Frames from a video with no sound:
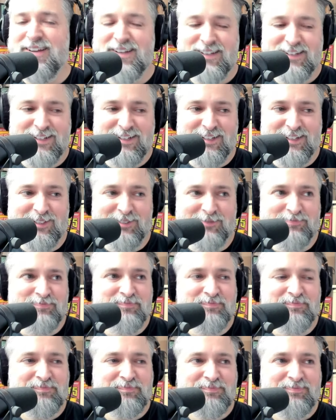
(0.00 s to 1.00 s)
But
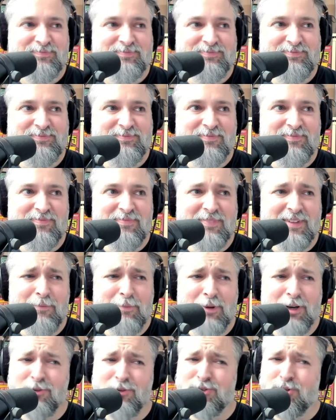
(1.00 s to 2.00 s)

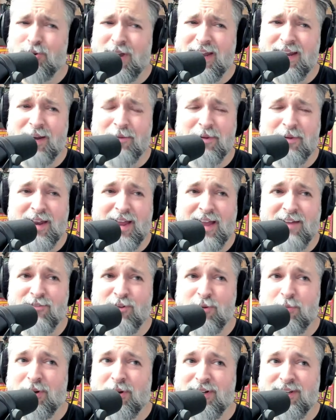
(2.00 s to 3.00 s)
it was great. I mean,
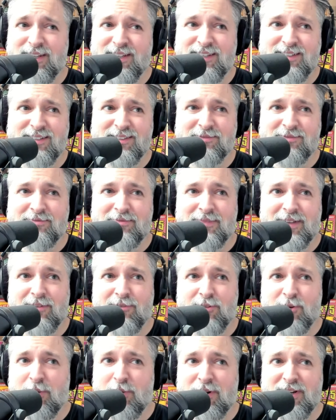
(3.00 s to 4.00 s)
everybody
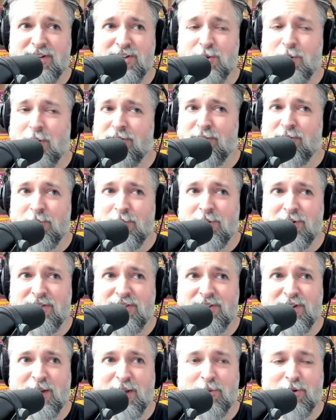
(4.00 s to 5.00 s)
knew everyone in
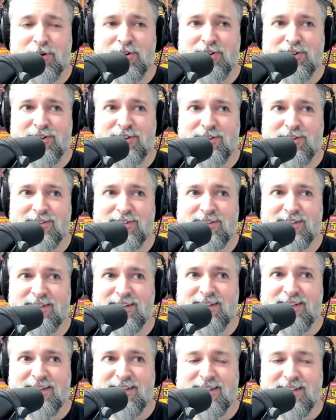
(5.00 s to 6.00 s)
the neighborhood. And
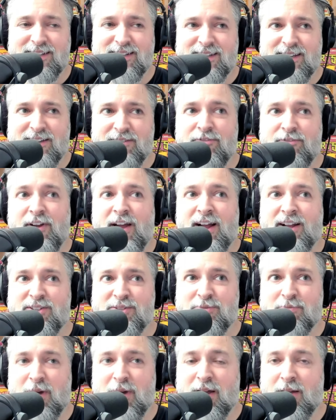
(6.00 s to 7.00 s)
in
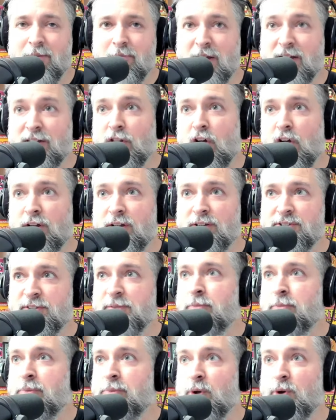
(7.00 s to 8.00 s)
fact, my longest
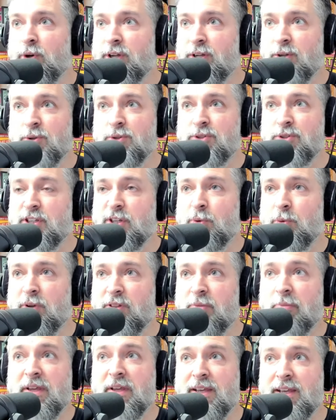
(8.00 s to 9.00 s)
employee who's still
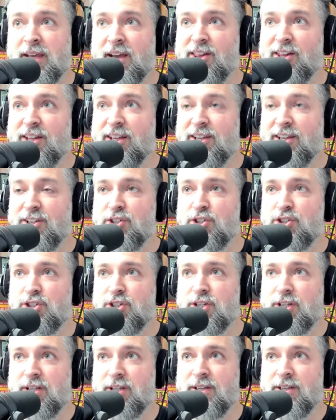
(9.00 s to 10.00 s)
with me, Kelly,
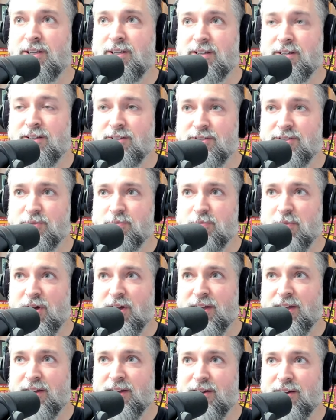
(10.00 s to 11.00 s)
she was
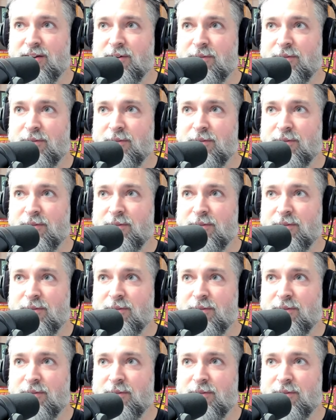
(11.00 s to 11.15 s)
my